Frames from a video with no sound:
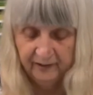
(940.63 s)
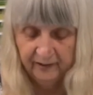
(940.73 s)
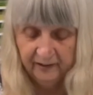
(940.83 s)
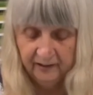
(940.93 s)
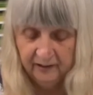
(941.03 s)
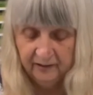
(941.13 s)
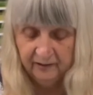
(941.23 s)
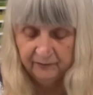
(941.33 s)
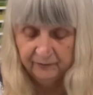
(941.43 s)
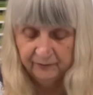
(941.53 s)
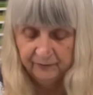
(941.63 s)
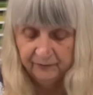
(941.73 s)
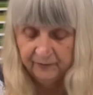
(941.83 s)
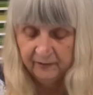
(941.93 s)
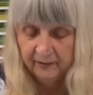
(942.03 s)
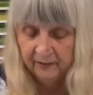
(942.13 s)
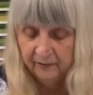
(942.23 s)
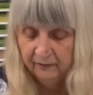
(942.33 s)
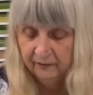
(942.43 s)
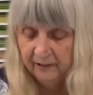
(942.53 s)
then
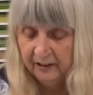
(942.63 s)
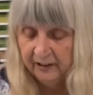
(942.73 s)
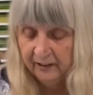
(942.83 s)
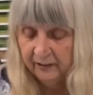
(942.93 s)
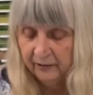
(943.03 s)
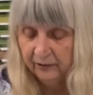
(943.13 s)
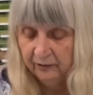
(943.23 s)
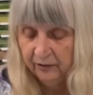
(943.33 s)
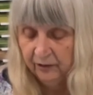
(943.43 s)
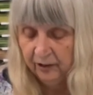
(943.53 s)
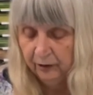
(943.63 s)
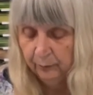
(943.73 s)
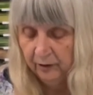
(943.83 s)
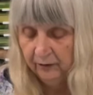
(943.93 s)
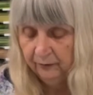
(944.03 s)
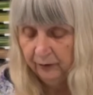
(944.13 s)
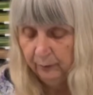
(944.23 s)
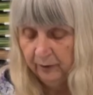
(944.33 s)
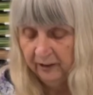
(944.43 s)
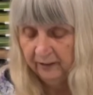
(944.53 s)
really that's only taken me a few
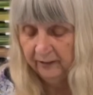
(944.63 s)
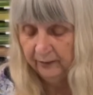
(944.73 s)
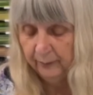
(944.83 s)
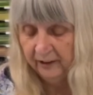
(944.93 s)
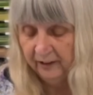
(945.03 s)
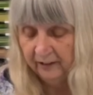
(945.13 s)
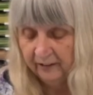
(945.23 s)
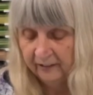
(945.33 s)
minutes to make.